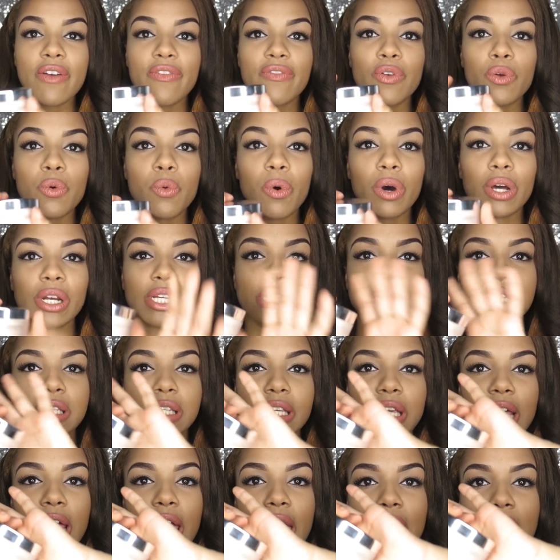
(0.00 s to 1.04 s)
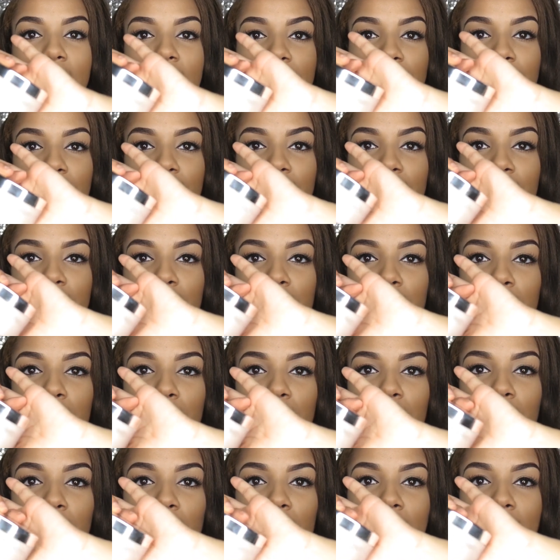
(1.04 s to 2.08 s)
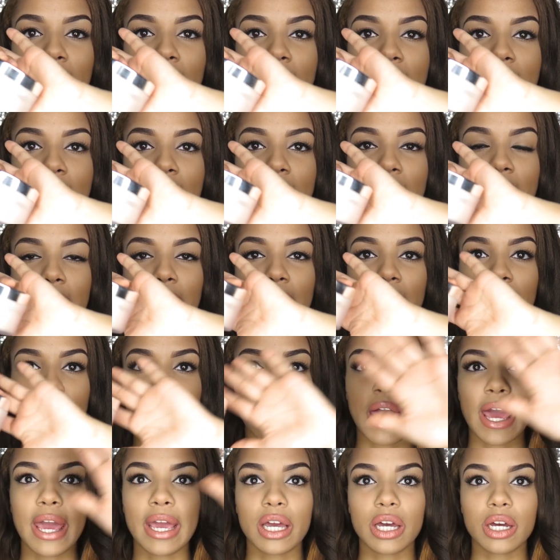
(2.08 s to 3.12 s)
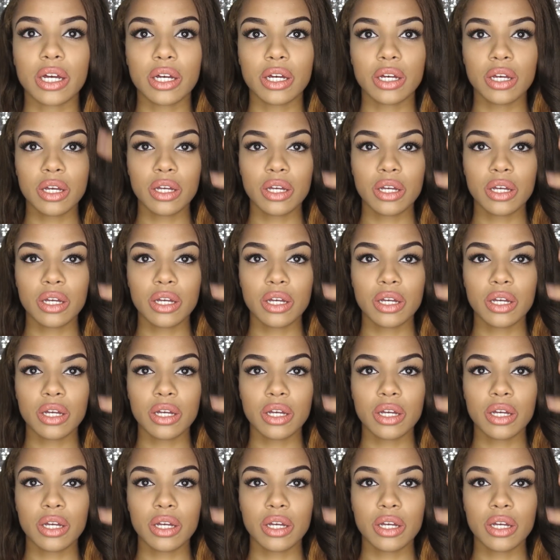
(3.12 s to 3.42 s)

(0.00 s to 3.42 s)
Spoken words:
if you want to see a review and like